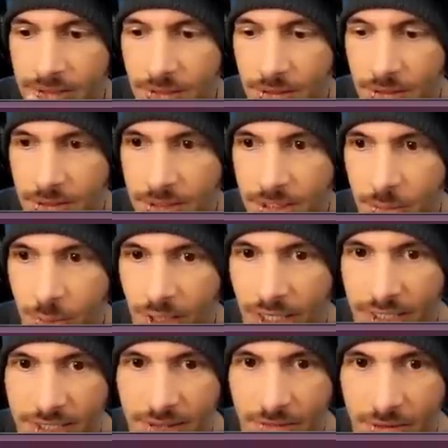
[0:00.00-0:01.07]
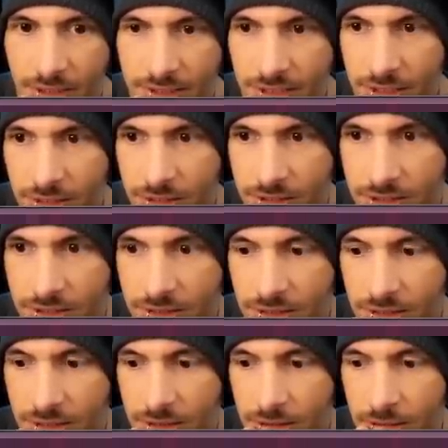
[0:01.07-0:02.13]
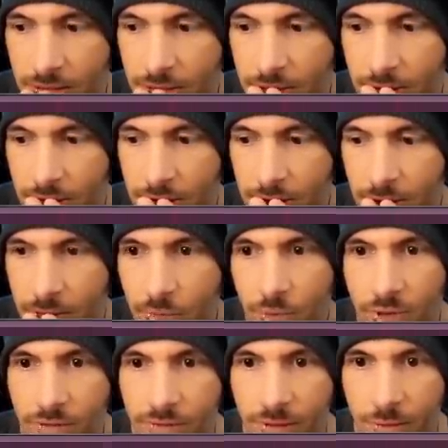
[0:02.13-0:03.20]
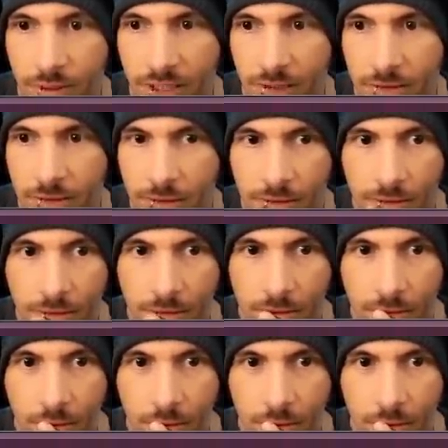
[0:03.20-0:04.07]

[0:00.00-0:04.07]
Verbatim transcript: on the passive, let's actually see one of them get a turn.